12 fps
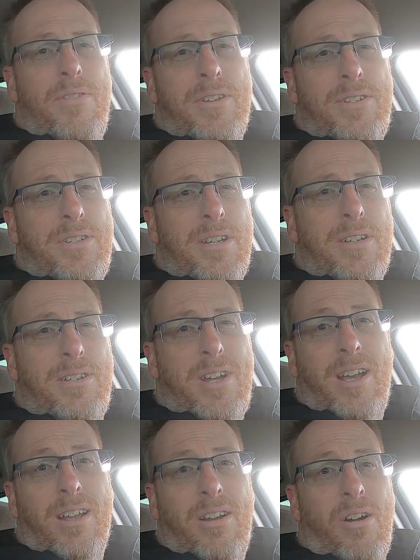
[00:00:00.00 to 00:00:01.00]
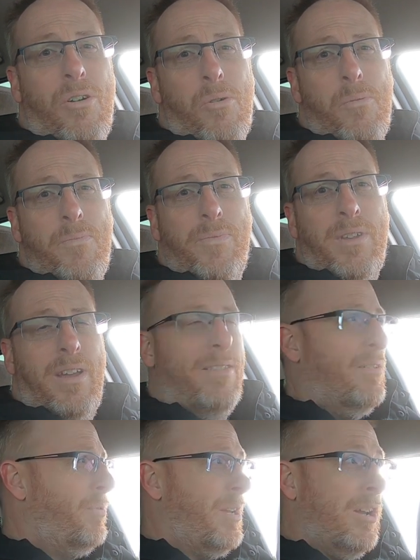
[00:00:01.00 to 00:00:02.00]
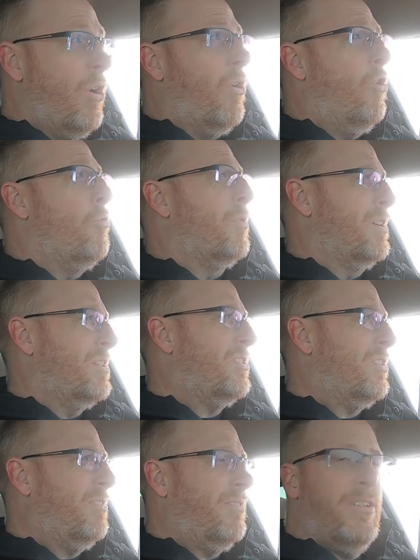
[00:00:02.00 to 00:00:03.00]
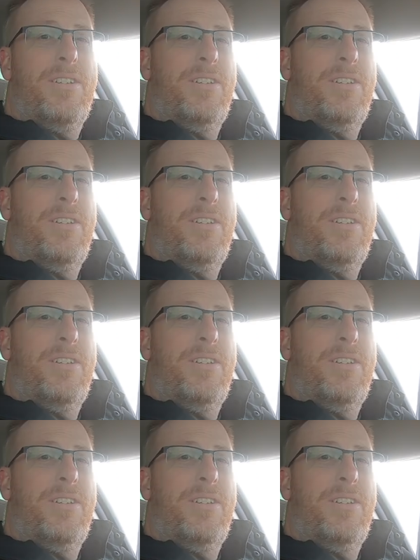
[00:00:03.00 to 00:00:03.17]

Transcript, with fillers: this uh, second go, and then we can go home because it's, it's